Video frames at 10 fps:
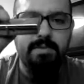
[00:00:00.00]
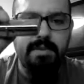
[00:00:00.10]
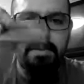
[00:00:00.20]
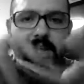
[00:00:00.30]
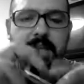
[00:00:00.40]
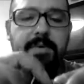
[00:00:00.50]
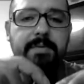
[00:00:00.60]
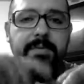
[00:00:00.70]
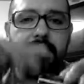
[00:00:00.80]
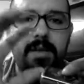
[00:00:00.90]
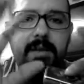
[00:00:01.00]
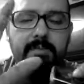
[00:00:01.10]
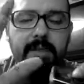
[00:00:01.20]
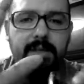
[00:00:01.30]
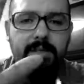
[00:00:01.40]
disclaimer
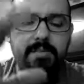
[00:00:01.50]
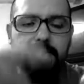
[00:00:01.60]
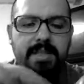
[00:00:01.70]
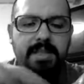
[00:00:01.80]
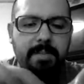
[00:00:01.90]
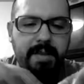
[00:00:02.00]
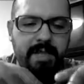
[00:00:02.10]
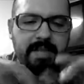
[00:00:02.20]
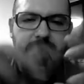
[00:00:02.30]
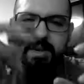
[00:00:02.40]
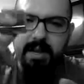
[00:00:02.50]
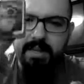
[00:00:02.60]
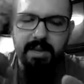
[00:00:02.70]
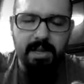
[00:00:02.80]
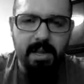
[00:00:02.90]
by no means I'm an expert I
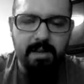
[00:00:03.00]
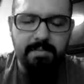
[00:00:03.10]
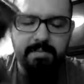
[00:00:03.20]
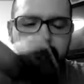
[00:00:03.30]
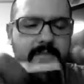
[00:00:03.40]
didn't come